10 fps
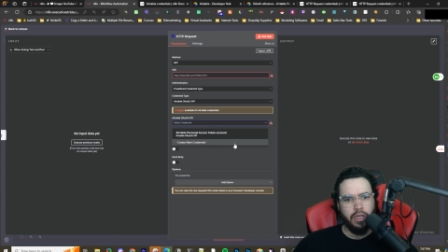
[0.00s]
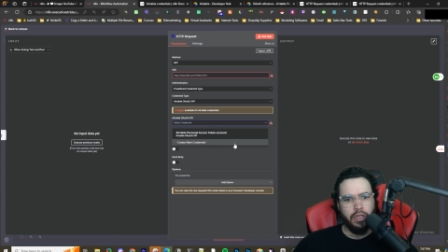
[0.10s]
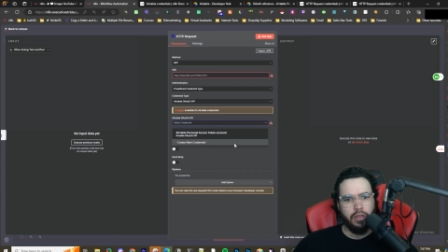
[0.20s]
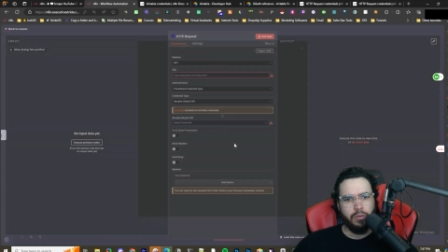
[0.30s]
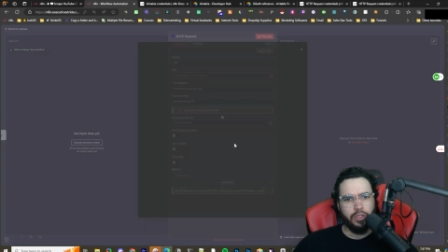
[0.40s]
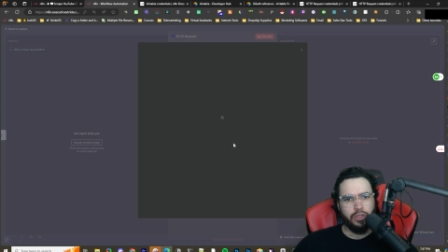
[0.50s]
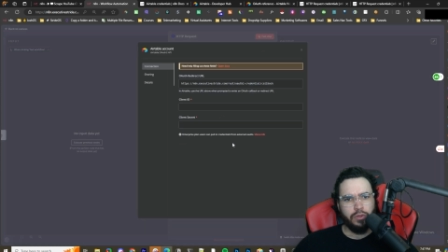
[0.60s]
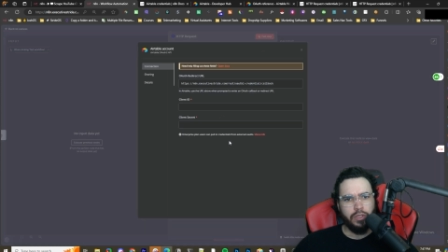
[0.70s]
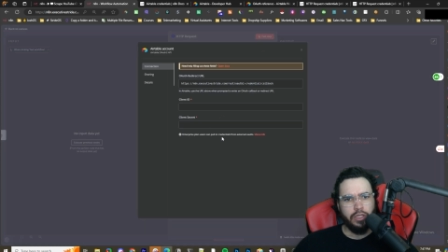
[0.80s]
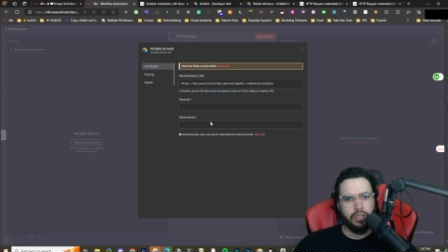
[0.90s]
and then you would just
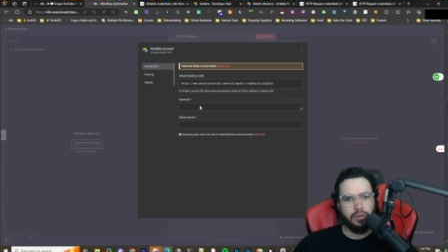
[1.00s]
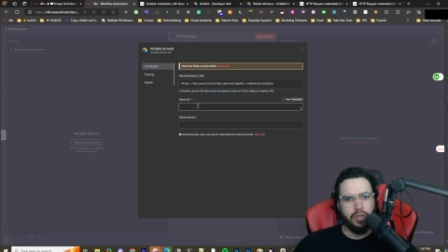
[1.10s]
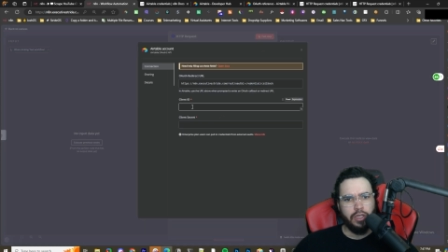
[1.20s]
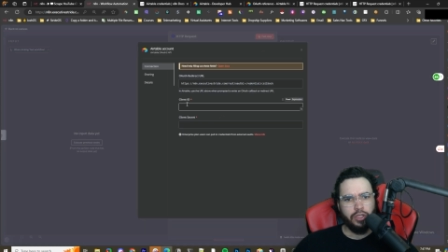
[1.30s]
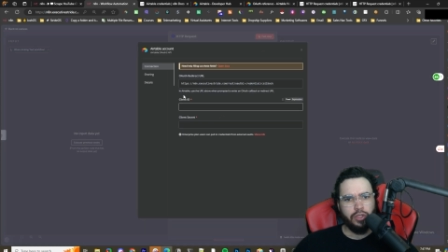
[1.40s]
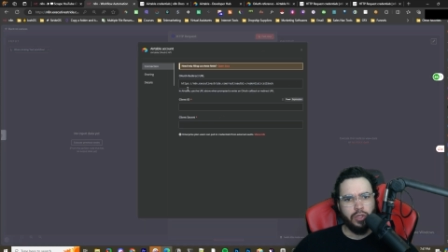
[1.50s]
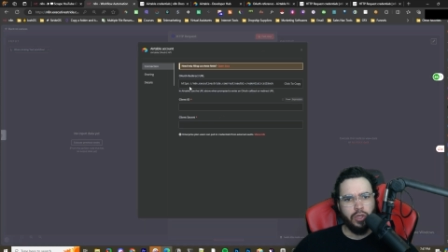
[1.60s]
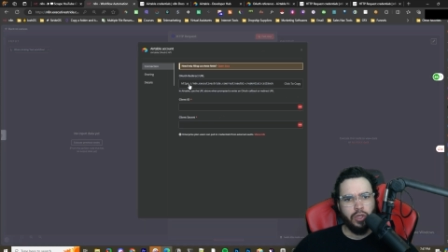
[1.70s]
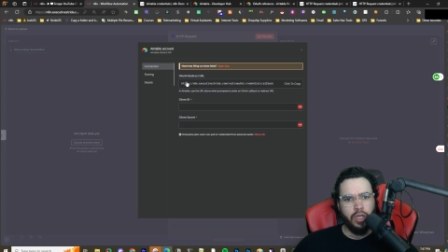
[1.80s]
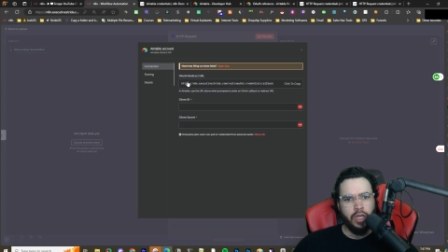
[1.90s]
create the credential.